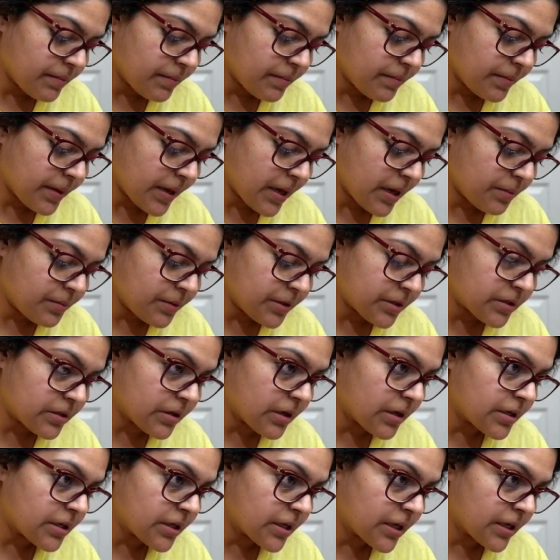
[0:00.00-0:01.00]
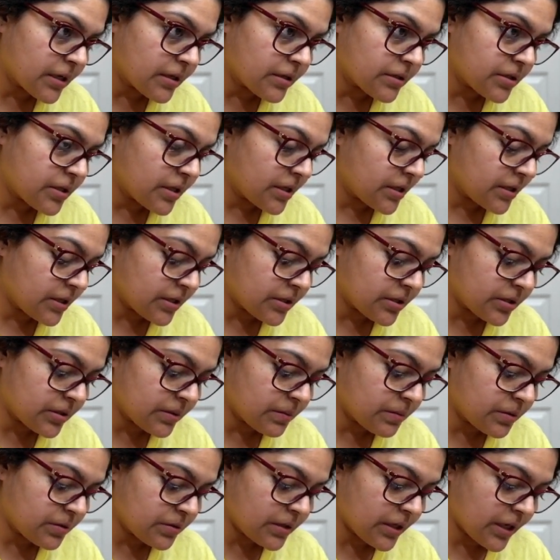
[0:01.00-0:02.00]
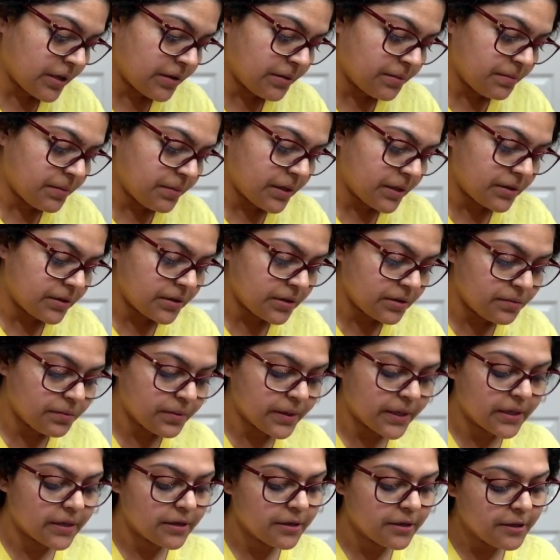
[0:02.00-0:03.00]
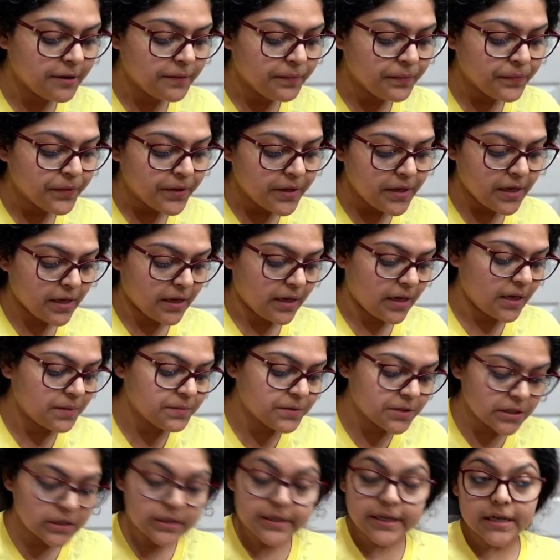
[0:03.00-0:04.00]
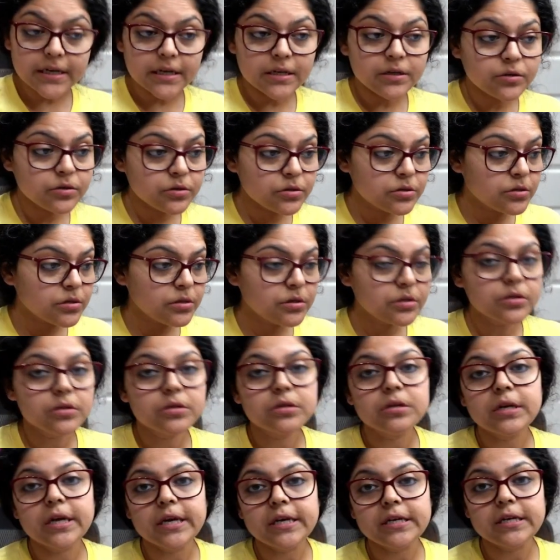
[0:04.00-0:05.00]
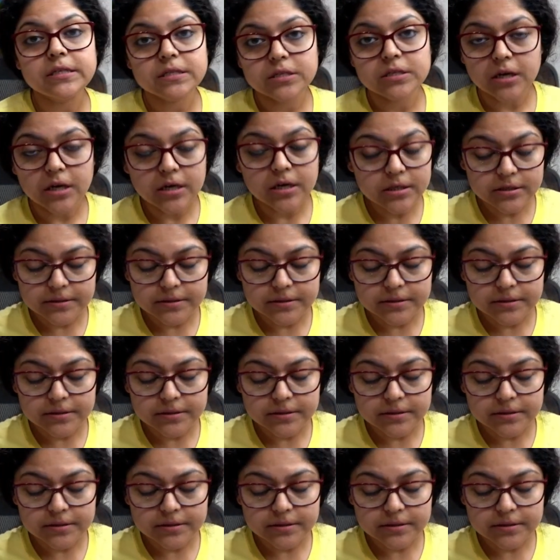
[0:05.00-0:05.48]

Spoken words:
palm is not accustomed to that method, but yeah, I'm still getting good nice dot,